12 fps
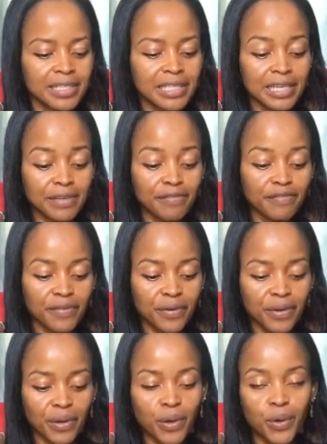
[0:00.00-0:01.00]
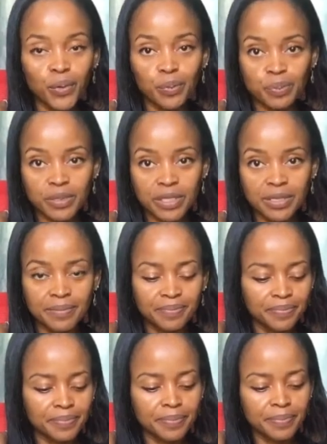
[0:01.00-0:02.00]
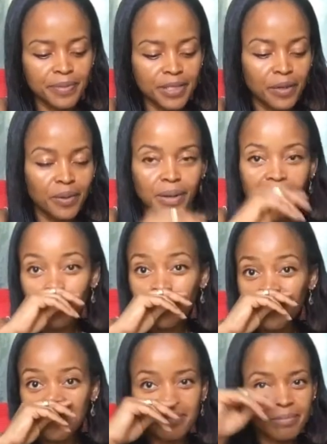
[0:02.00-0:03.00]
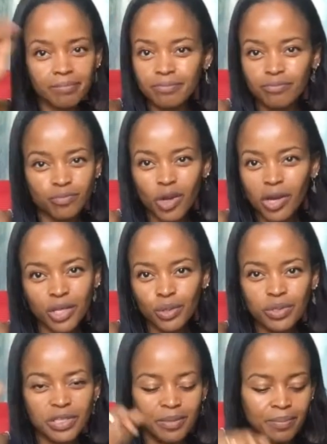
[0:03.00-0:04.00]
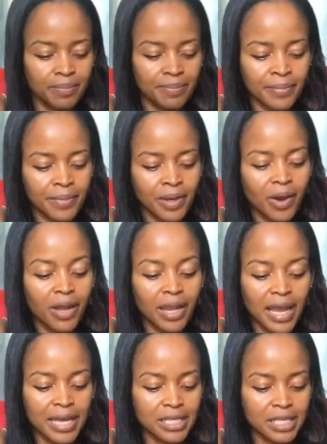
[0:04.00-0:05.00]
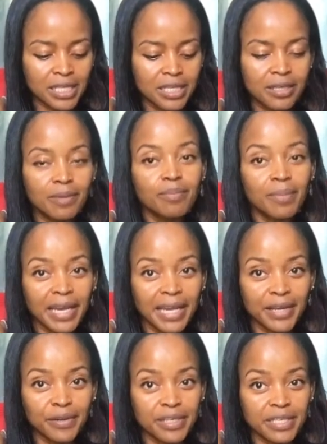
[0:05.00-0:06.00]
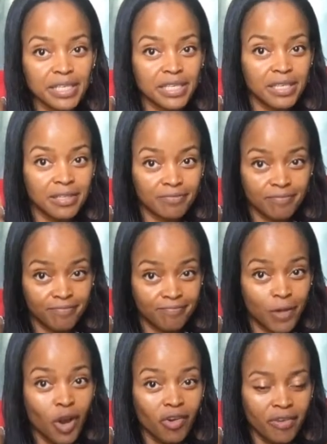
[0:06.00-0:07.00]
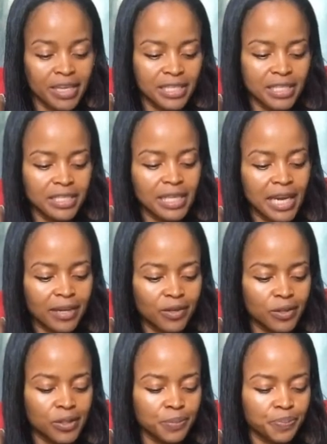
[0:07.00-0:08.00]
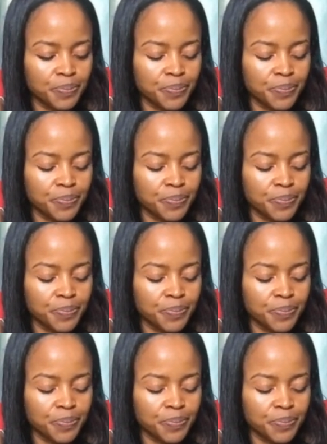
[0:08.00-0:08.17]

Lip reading: teeth combs. So I would not use them unless my hair is already detangled.